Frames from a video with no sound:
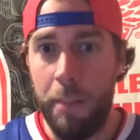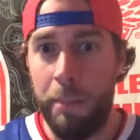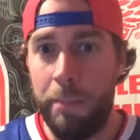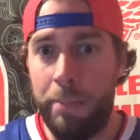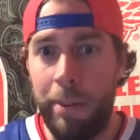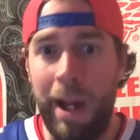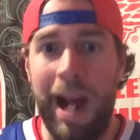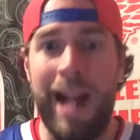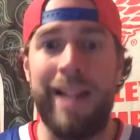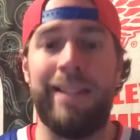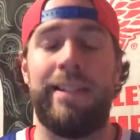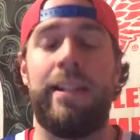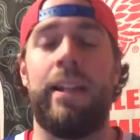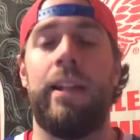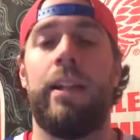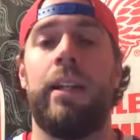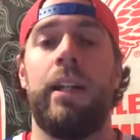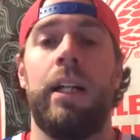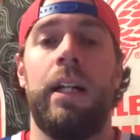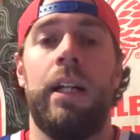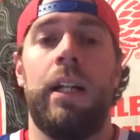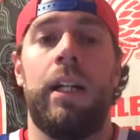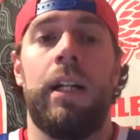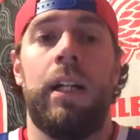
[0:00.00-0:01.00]
But
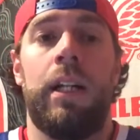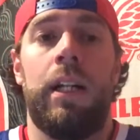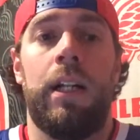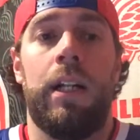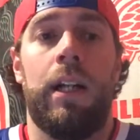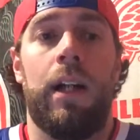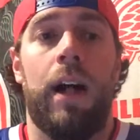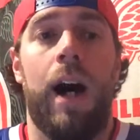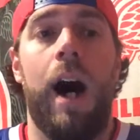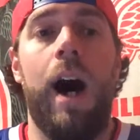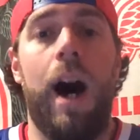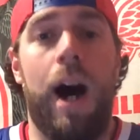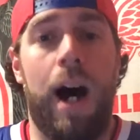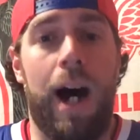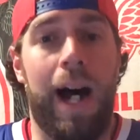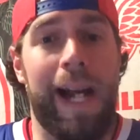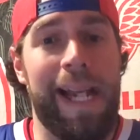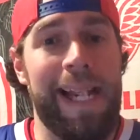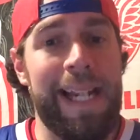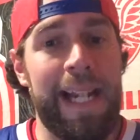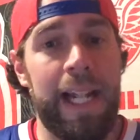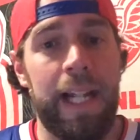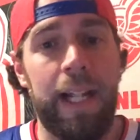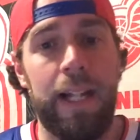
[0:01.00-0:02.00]

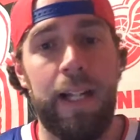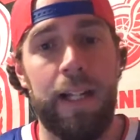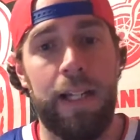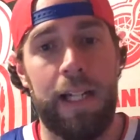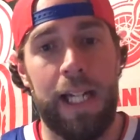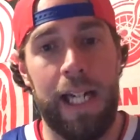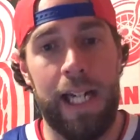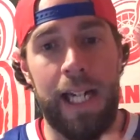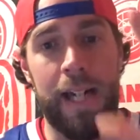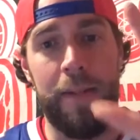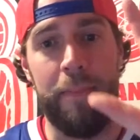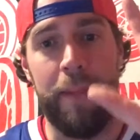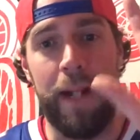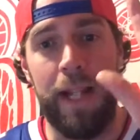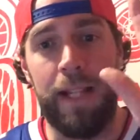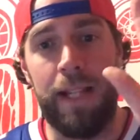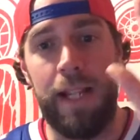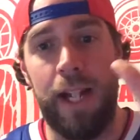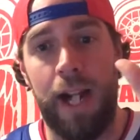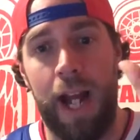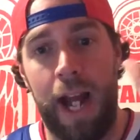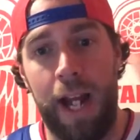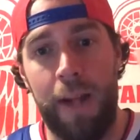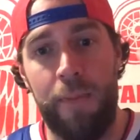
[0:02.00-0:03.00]
I can admit
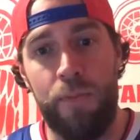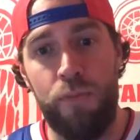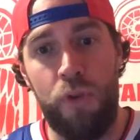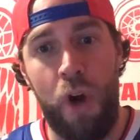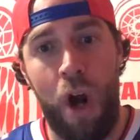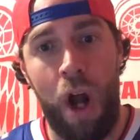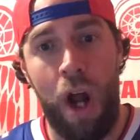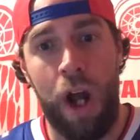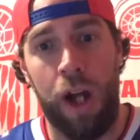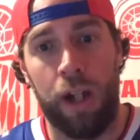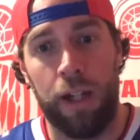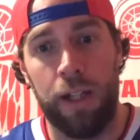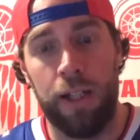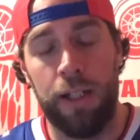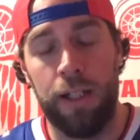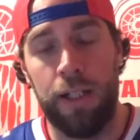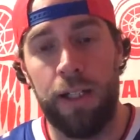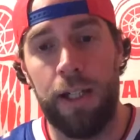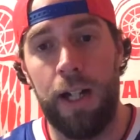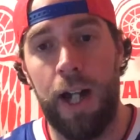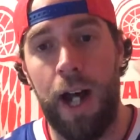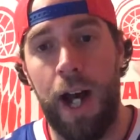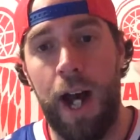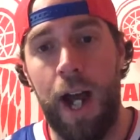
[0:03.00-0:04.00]
that I am wrong.
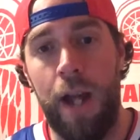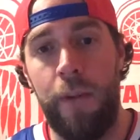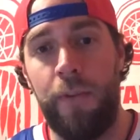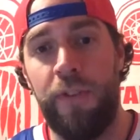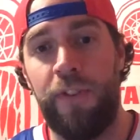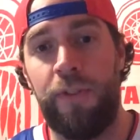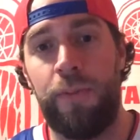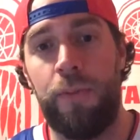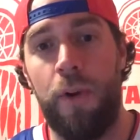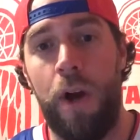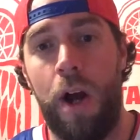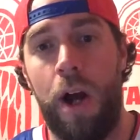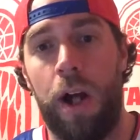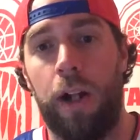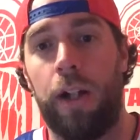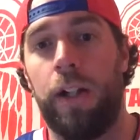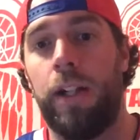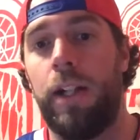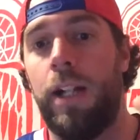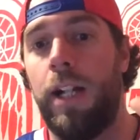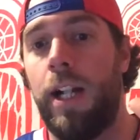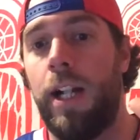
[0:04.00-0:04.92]
I was wrong.